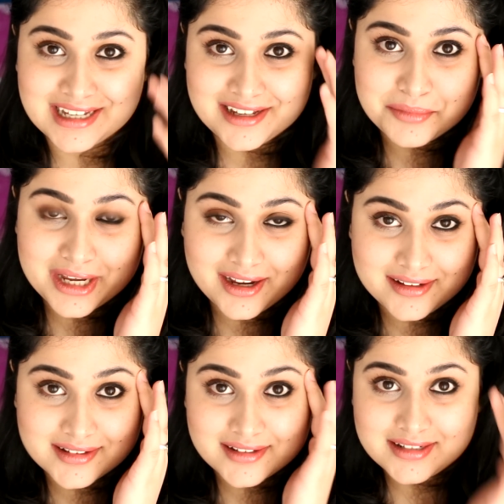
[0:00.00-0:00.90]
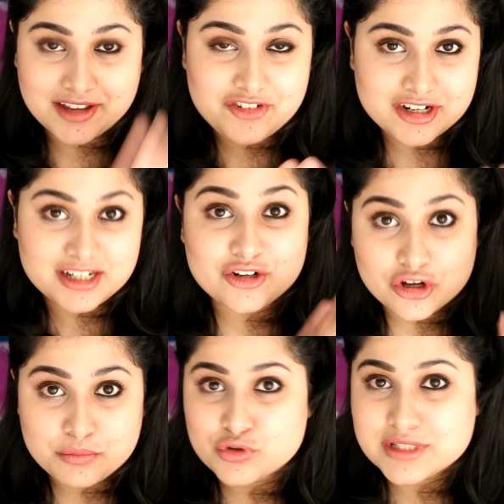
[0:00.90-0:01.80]
and my eyes are definitely a
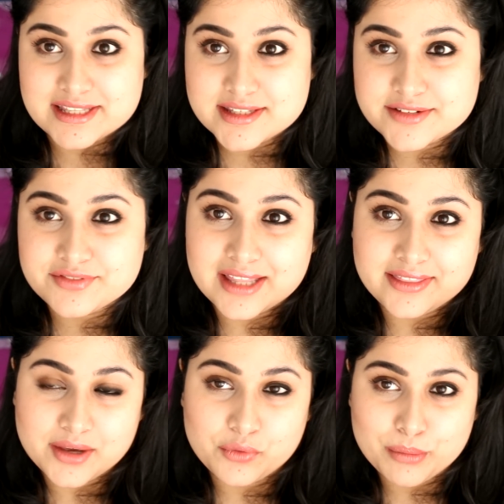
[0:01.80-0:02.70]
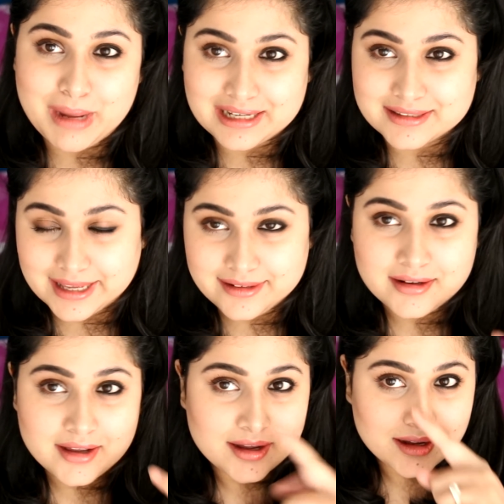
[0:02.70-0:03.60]
lot more sensitive than they were back then.